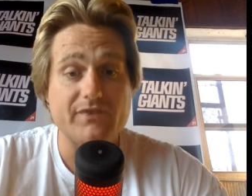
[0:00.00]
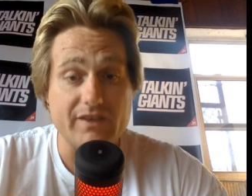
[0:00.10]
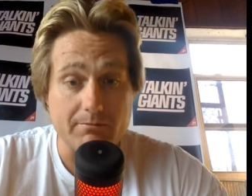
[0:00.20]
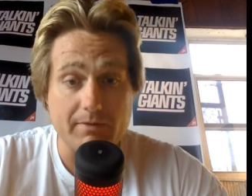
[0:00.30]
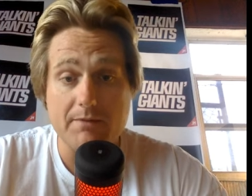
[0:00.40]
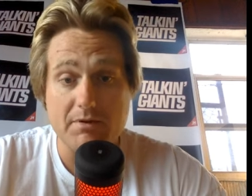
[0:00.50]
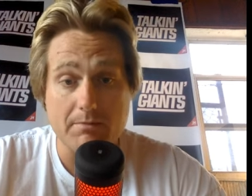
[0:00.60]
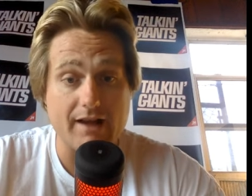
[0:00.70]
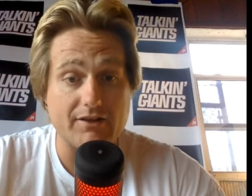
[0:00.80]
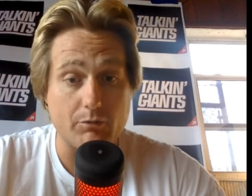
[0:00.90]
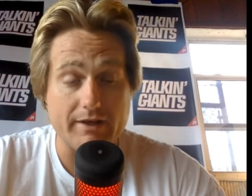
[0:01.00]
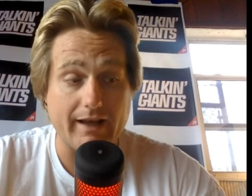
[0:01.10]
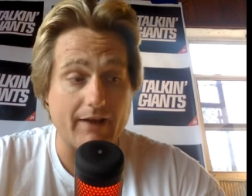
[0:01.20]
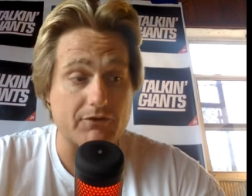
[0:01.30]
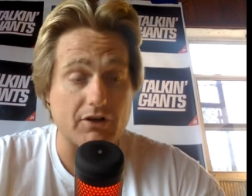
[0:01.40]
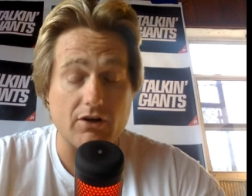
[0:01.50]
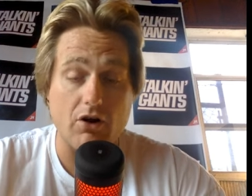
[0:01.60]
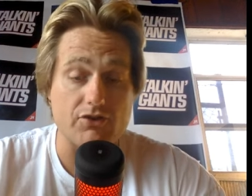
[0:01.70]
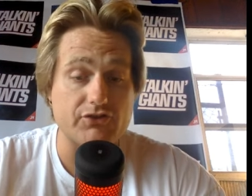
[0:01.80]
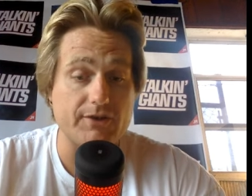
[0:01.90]
He may be back the week after. And
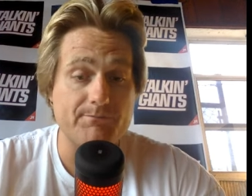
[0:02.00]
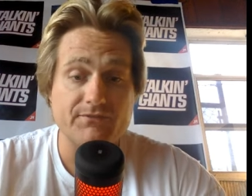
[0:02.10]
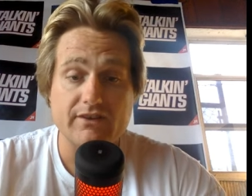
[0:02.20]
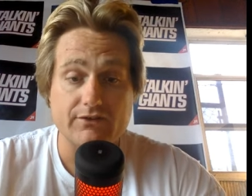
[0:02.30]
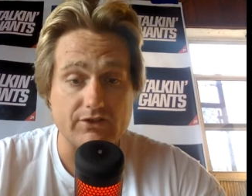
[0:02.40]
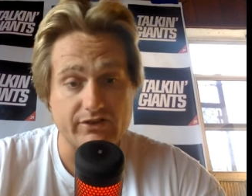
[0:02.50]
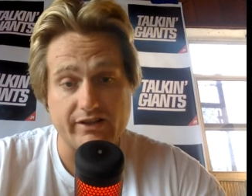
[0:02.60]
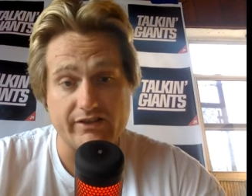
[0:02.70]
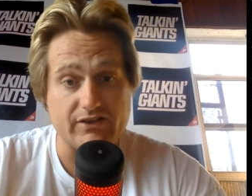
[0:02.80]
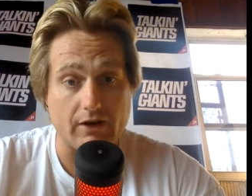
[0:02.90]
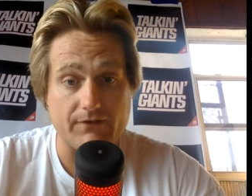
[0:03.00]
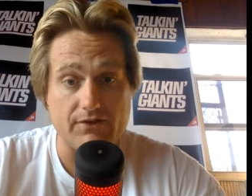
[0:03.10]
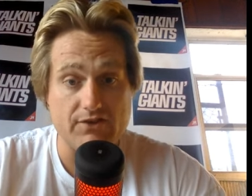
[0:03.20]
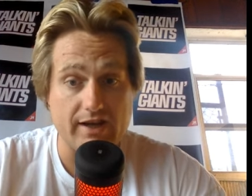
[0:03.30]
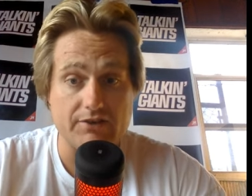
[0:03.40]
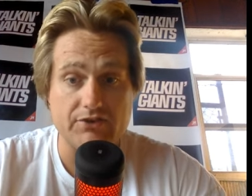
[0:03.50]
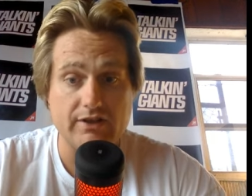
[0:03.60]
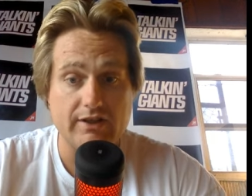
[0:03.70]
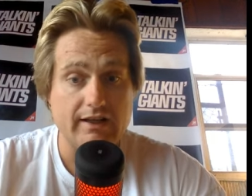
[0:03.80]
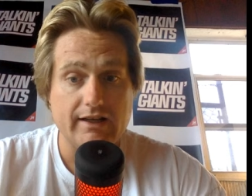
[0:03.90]
honestly, this kid is tough as nails.
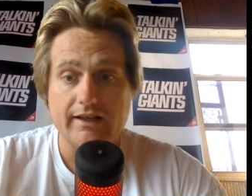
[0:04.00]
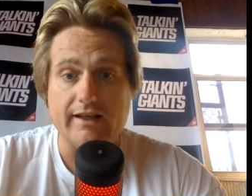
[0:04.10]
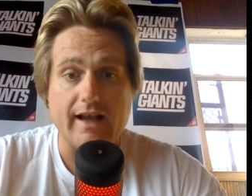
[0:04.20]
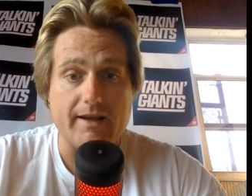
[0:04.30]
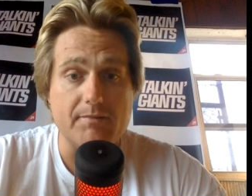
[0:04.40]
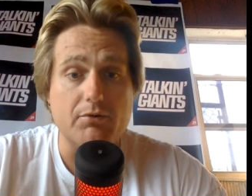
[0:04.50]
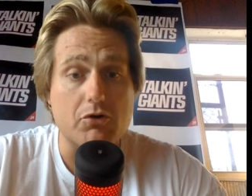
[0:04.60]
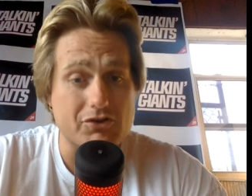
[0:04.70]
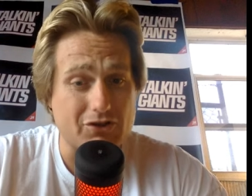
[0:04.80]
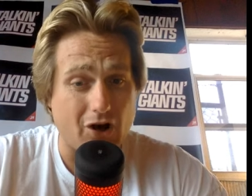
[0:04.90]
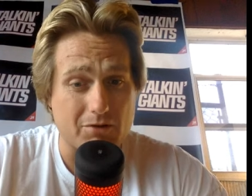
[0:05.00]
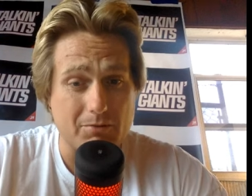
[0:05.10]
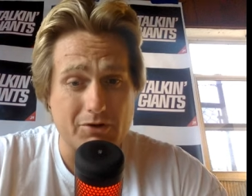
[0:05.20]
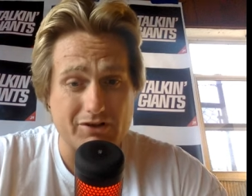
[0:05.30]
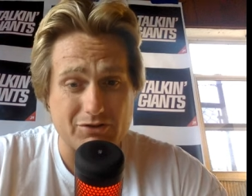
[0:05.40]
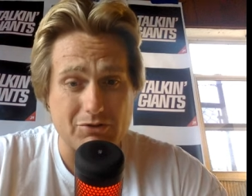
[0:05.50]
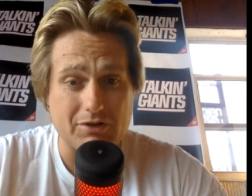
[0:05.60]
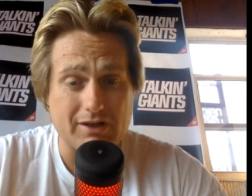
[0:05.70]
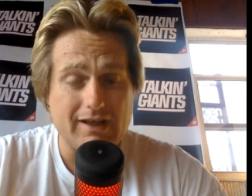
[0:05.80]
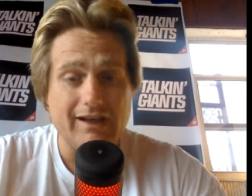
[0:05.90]
He, he broke his collarbone at
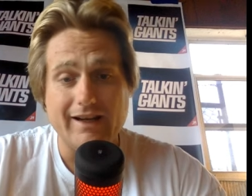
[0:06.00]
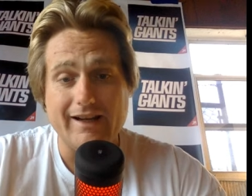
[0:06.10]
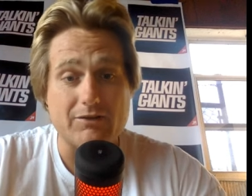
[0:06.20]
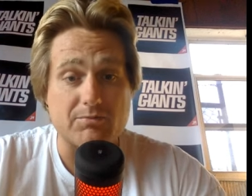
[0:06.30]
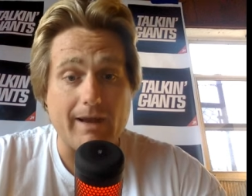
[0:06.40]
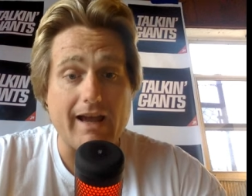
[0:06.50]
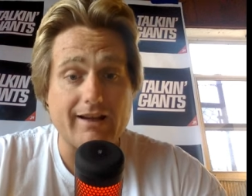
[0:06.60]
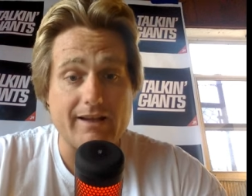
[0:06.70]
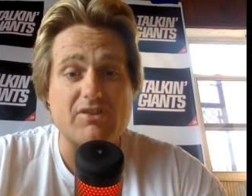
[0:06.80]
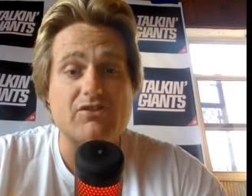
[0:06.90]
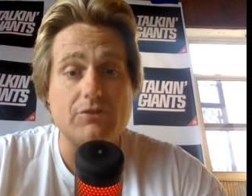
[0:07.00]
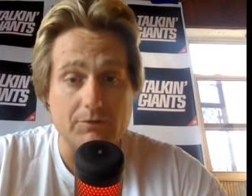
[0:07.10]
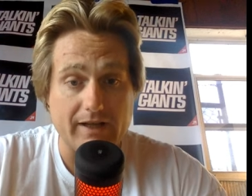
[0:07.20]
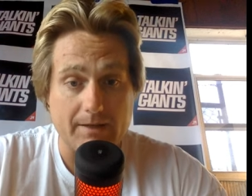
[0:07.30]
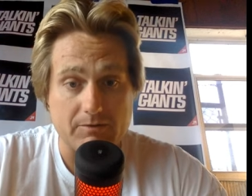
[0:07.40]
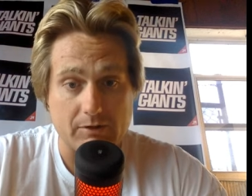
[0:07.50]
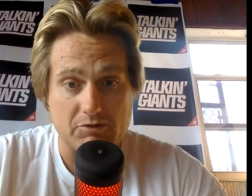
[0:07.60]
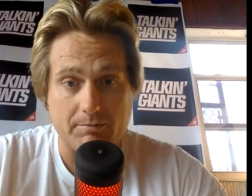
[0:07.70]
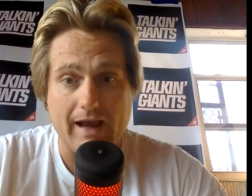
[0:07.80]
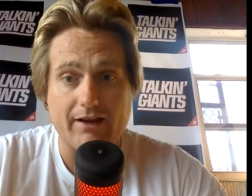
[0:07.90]
Duke, and he was back. He missed two games. He
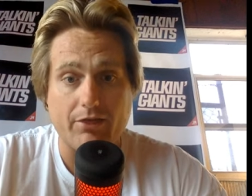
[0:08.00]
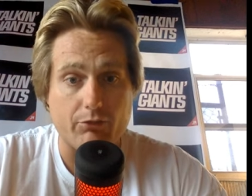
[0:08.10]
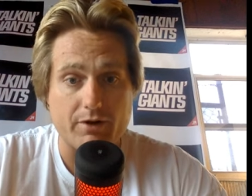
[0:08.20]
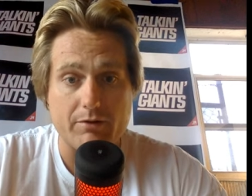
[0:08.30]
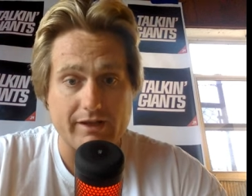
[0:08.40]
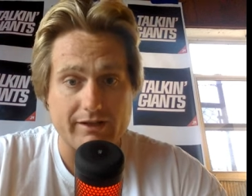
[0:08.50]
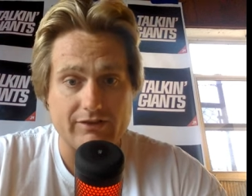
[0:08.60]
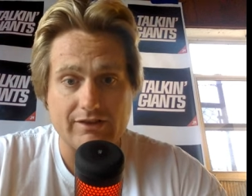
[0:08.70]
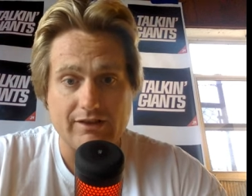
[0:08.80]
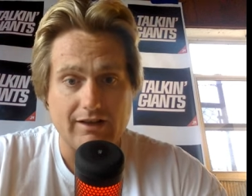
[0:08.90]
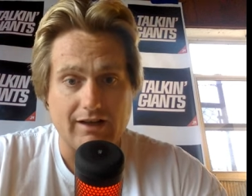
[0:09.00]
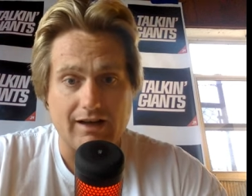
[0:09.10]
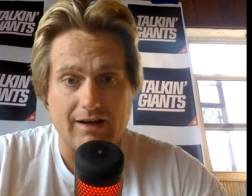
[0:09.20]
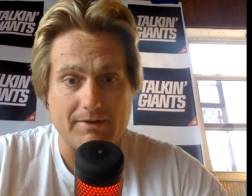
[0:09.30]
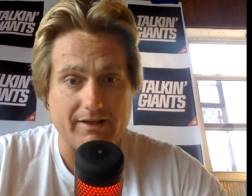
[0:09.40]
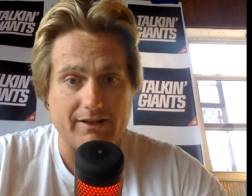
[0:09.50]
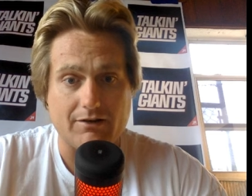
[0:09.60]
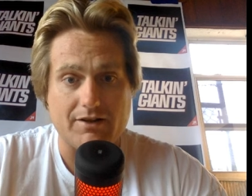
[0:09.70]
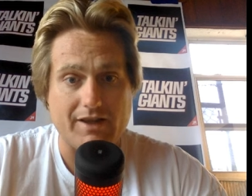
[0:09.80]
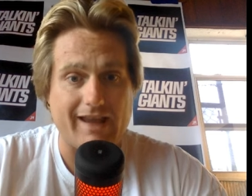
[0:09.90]
was back in three weeks. Um, he, you
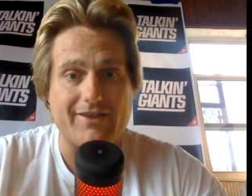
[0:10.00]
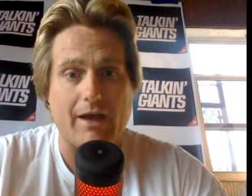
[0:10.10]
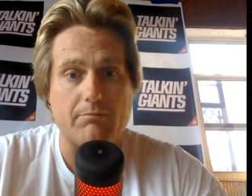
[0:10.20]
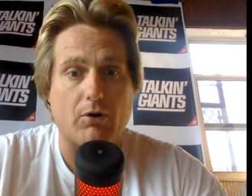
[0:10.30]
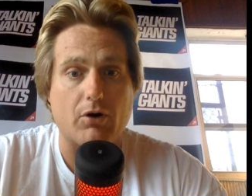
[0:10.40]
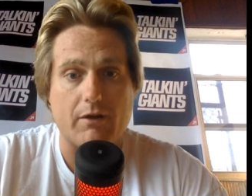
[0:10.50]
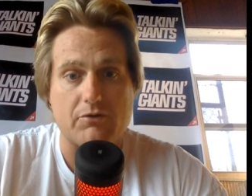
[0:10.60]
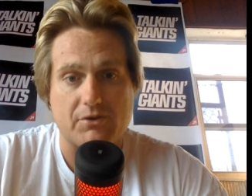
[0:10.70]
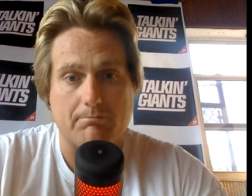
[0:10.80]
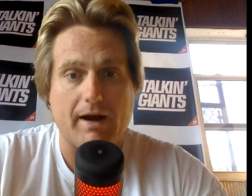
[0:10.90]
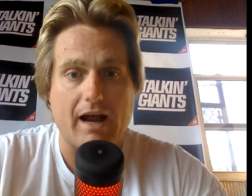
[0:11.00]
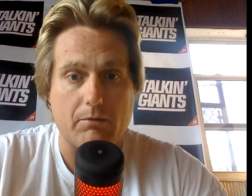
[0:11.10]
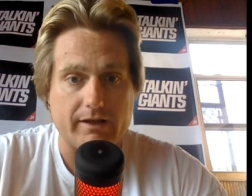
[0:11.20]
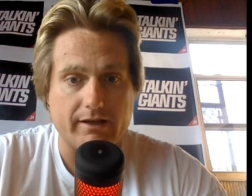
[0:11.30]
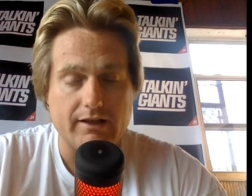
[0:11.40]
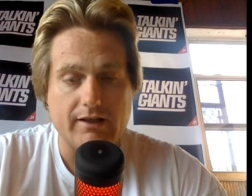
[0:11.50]
know, and had, that part of that was a bye week.